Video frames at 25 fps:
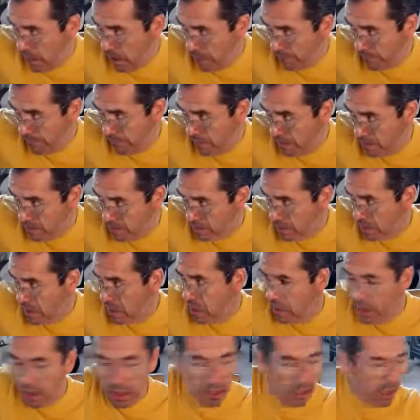office
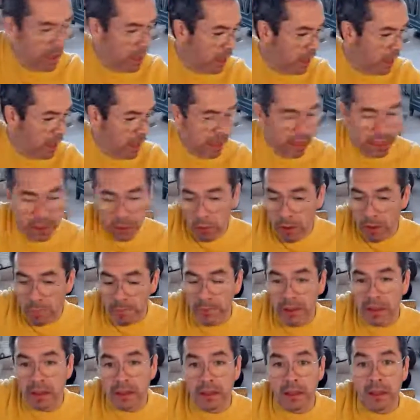
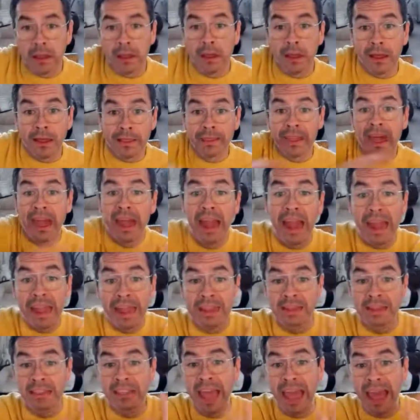equipment that
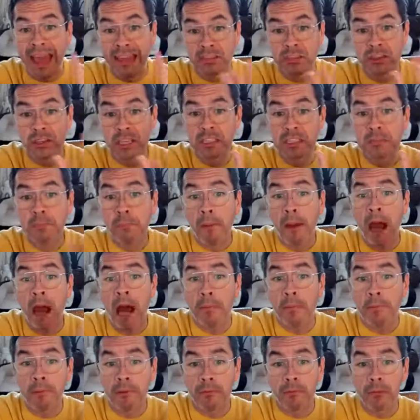I can touch. It's
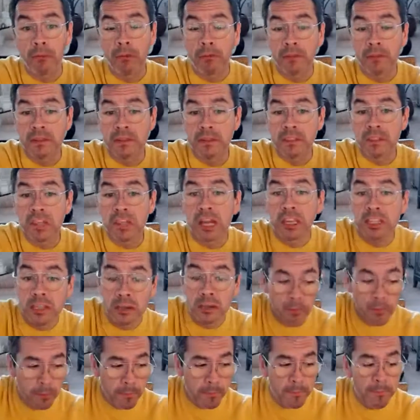palpable, it's
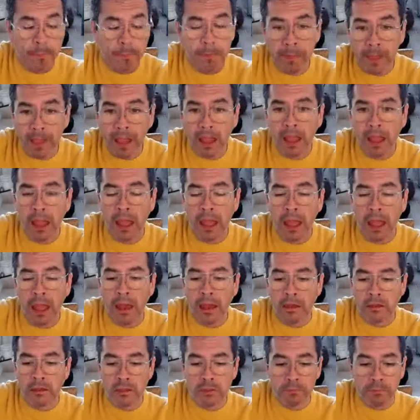touchable.
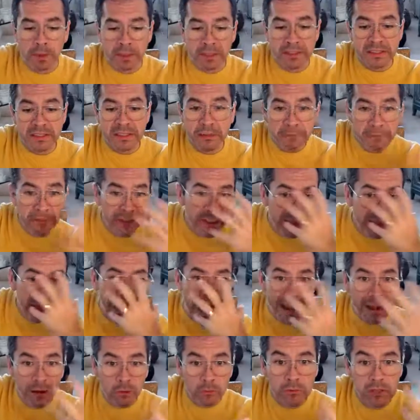But
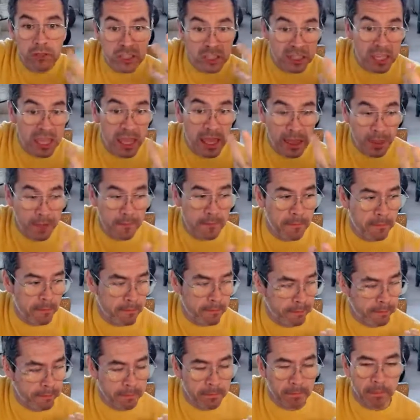something that I don't see,
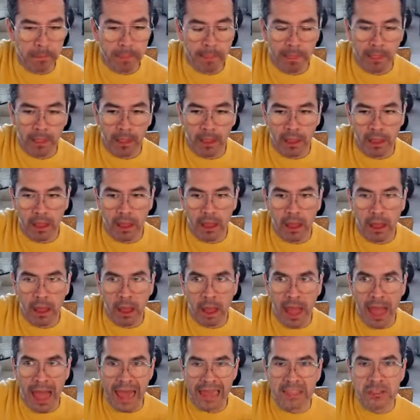
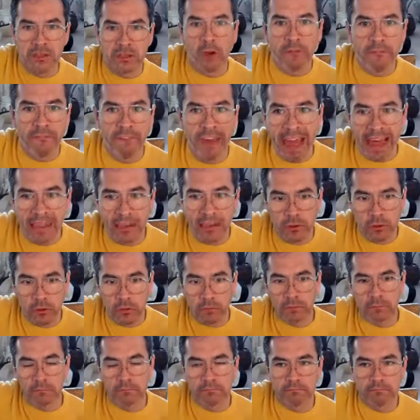I don't
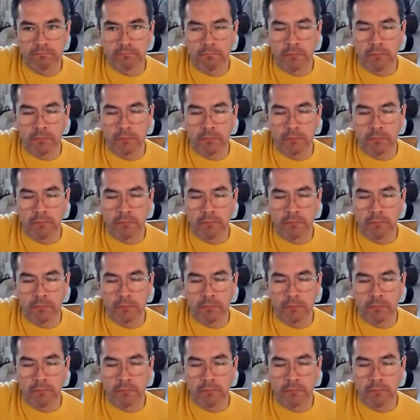value.